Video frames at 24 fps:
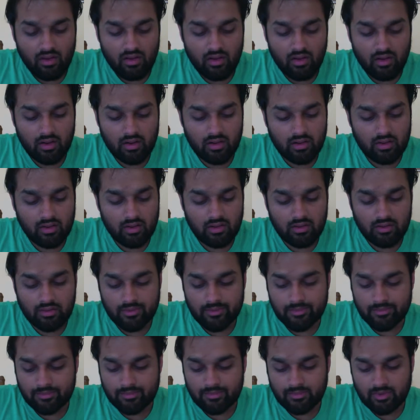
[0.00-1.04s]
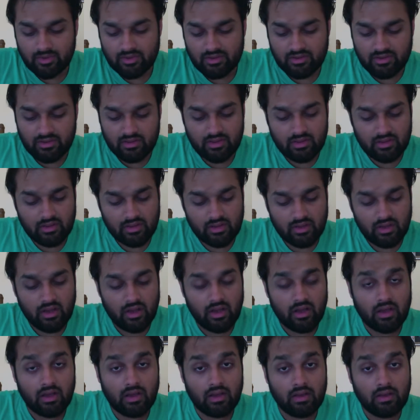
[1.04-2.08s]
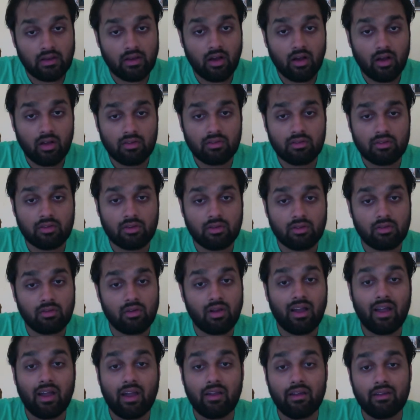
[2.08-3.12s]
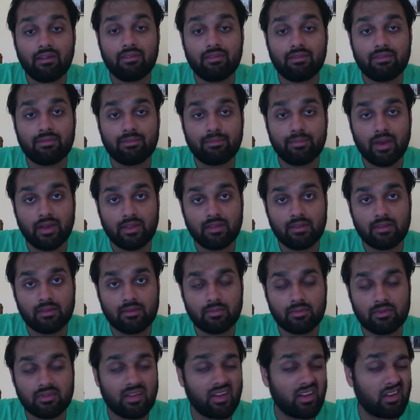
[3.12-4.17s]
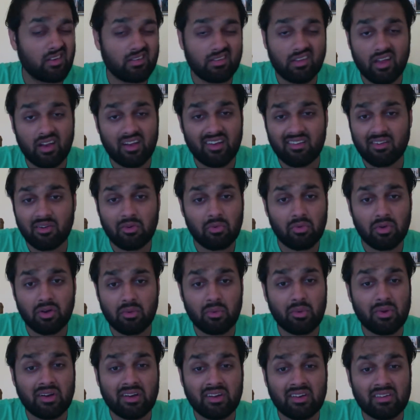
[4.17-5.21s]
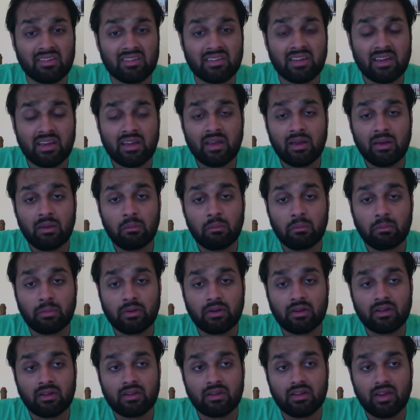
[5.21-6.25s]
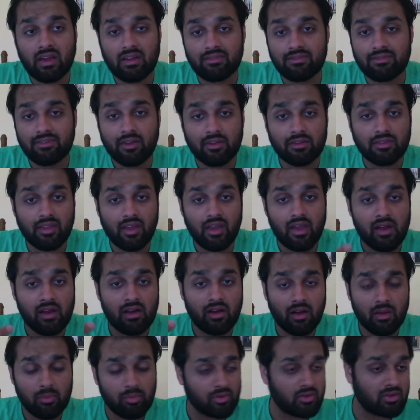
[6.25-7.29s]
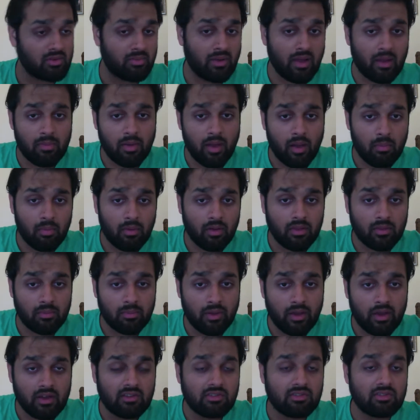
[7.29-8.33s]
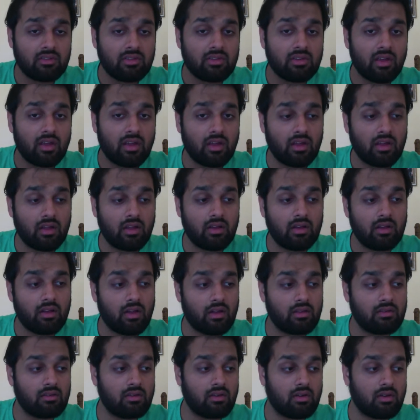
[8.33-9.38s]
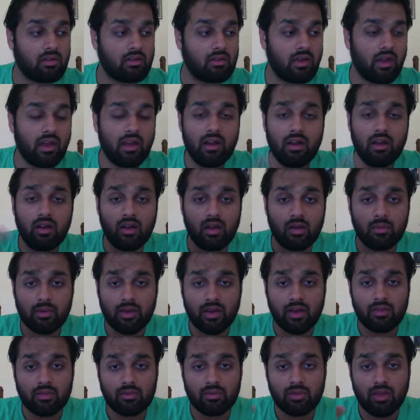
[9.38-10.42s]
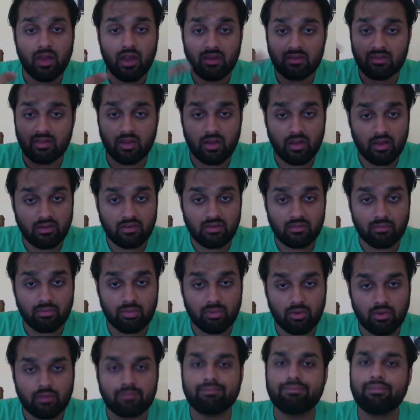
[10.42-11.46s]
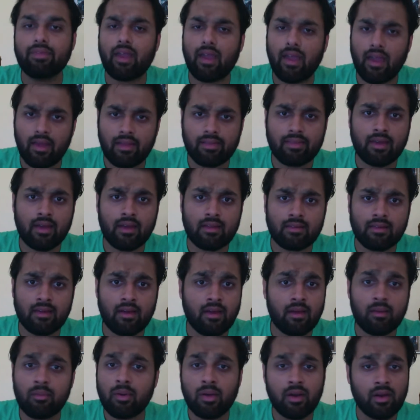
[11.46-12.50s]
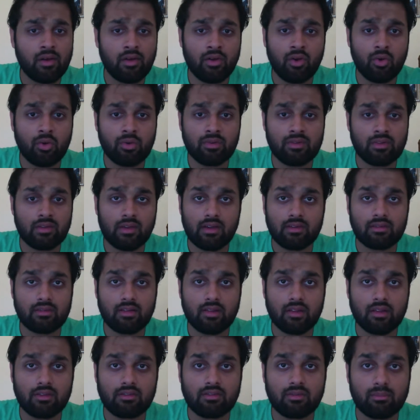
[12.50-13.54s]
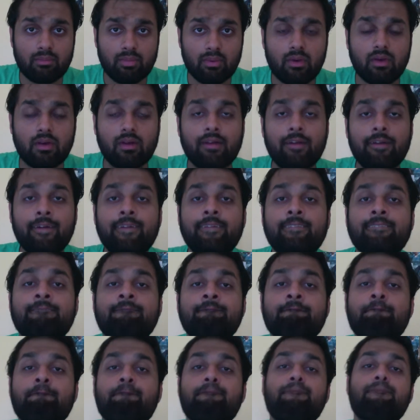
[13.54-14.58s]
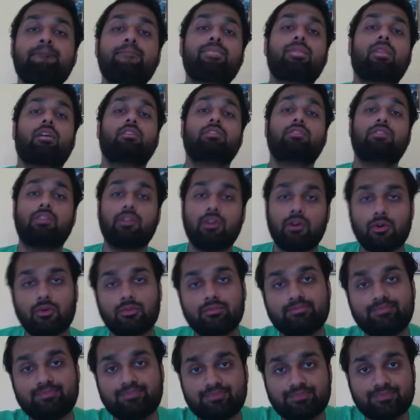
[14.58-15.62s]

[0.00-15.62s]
Let's see, and also I've made this mistake because I didn't know what it was, but I felt the air. I put the BiPAP on the patient and I saw the air coming out through the exhalation port. At that time, I didn't know it was the exhalation port, so